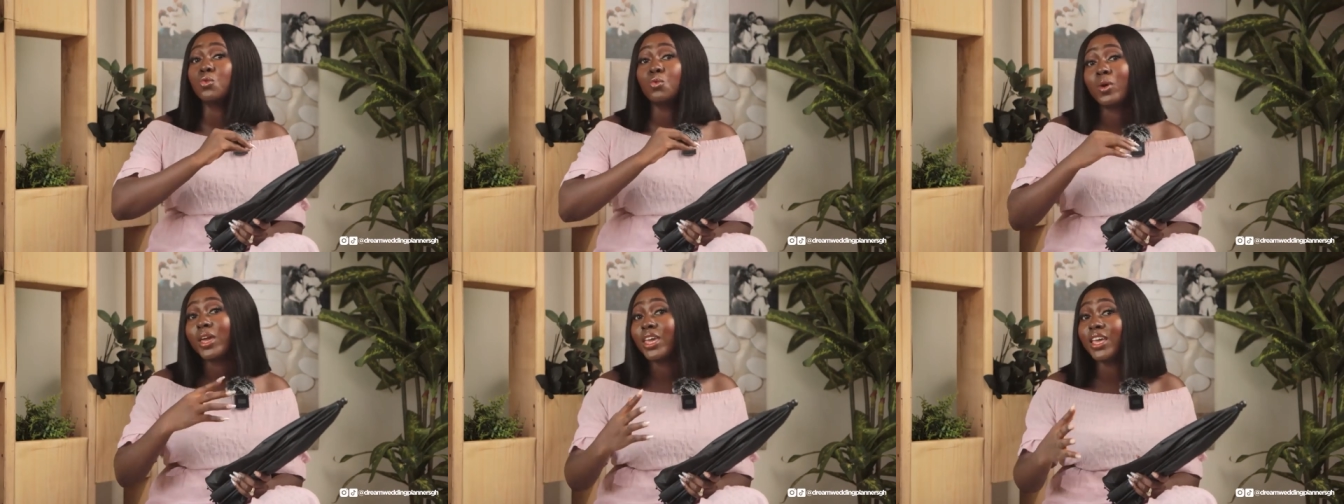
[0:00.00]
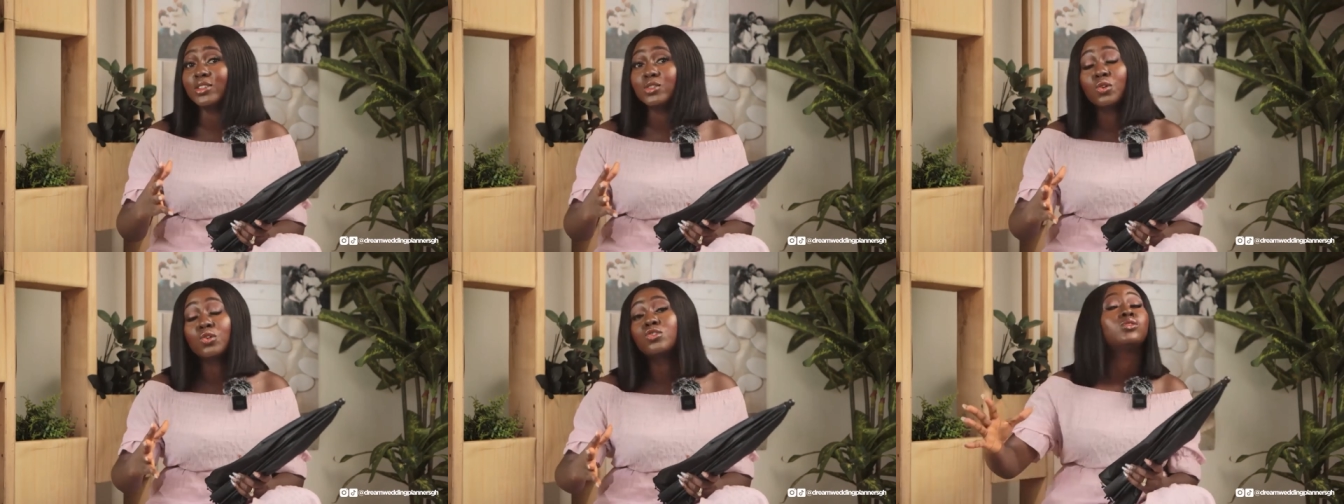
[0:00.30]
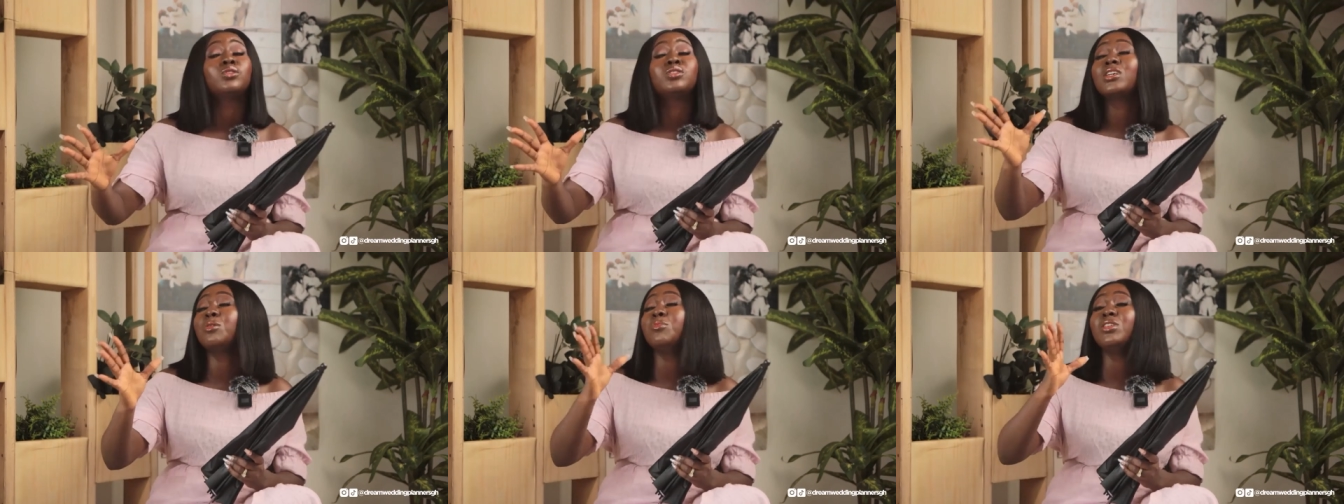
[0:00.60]
wing it or
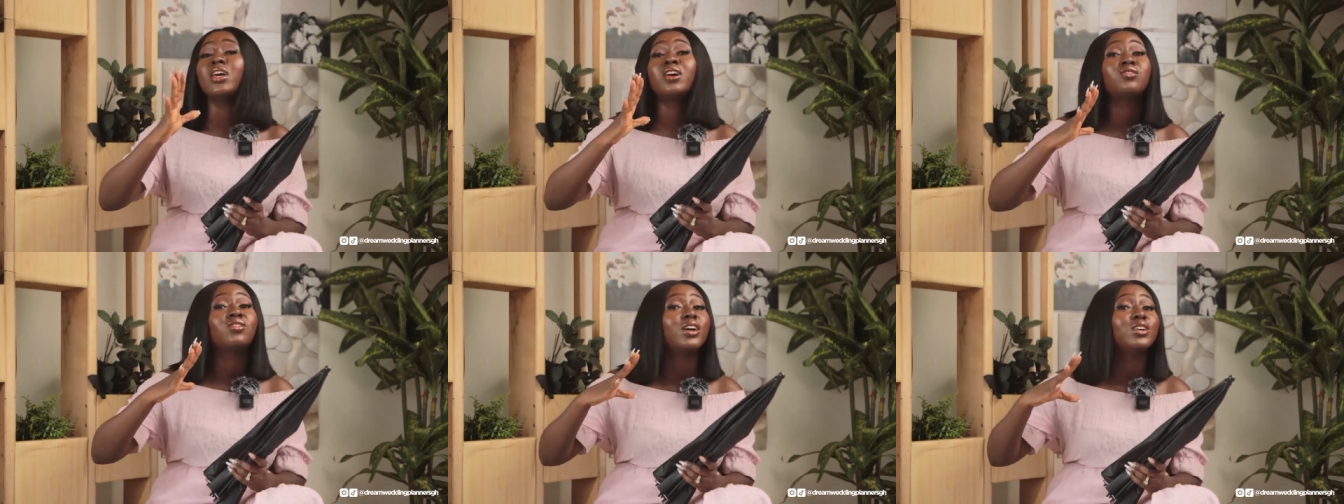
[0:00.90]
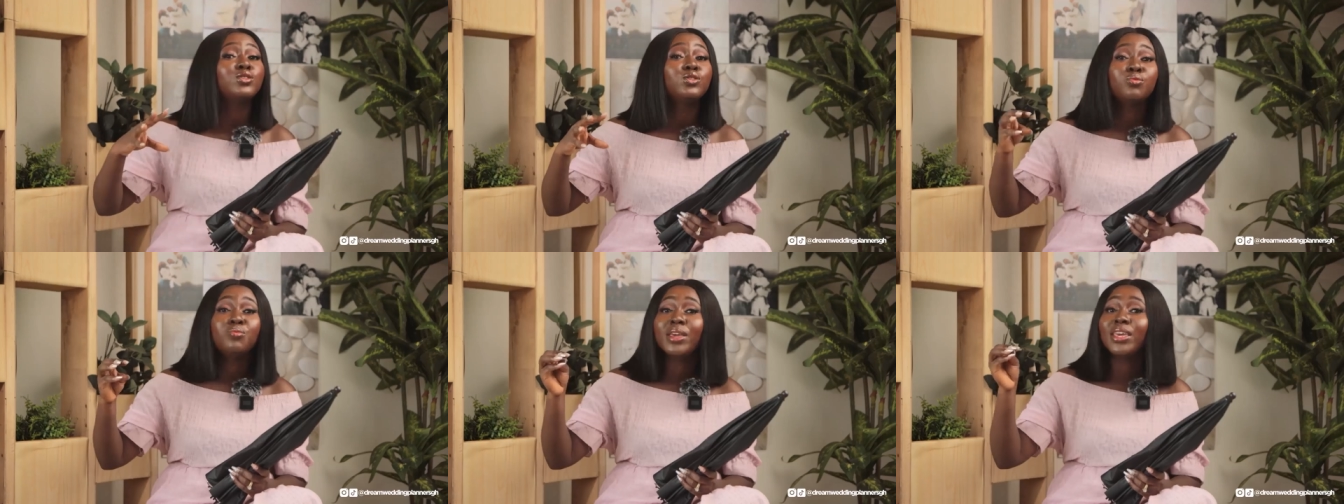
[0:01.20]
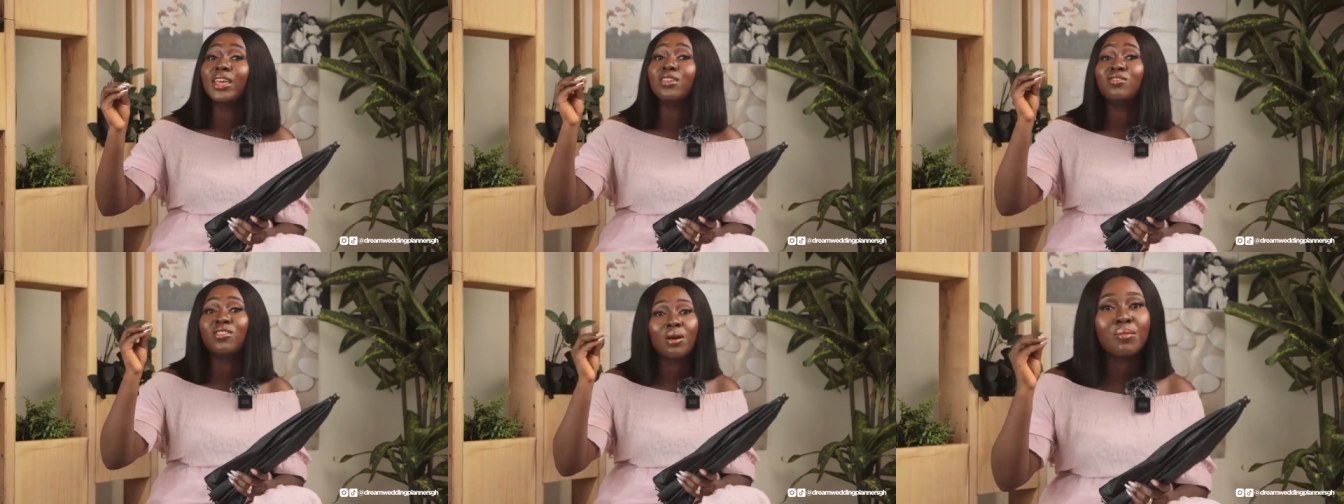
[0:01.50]
social media tries to
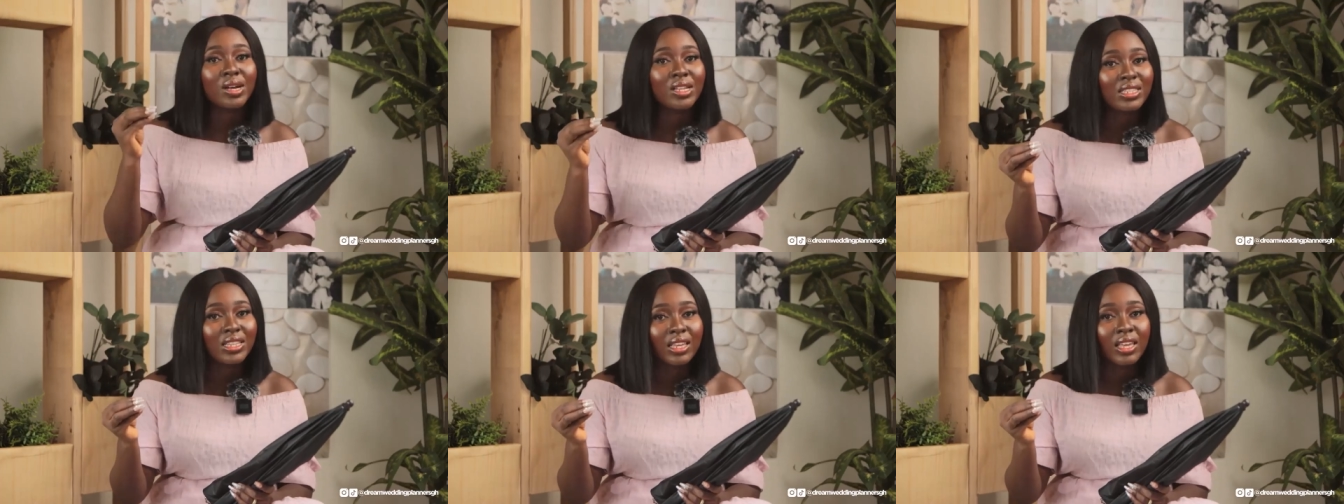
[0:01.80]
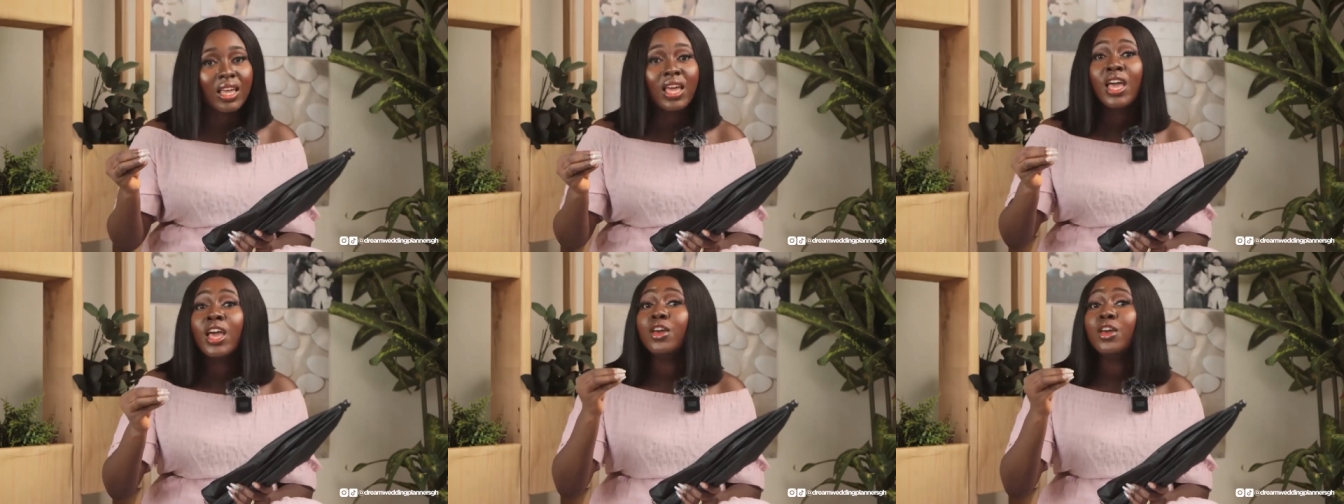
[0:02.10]
make it dramatic,